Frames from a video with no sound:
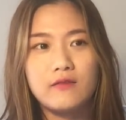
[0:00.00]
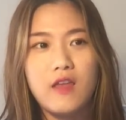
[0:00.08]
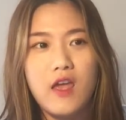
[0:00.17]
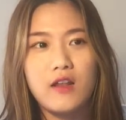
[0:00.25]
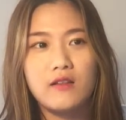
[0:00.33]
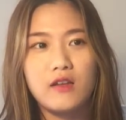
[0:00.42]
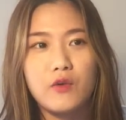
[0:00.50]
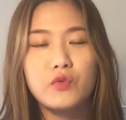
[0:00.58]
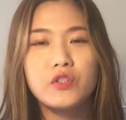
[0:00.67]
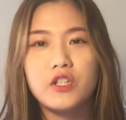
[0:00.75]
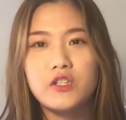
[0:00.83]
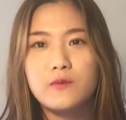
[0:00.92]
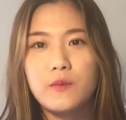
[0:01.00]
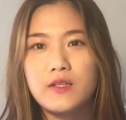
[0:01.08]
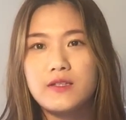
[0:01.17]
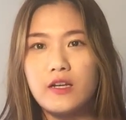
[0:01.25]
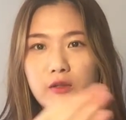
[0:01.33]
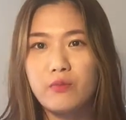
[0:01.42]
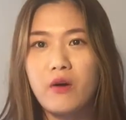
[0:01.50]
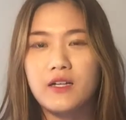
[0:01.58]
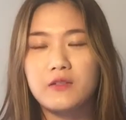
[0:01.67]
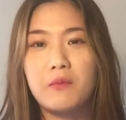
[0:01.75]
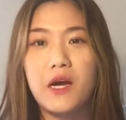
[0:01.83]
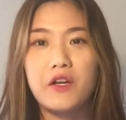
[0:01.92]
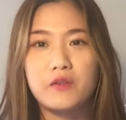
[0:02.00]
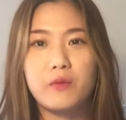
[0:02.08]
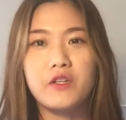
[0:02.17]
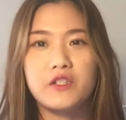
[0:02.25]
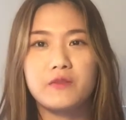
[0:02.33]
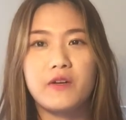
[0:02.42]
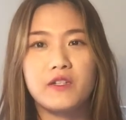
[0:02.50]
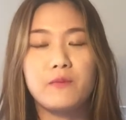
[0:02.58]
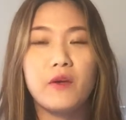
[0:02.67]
then it would just be sale price minus purchase price.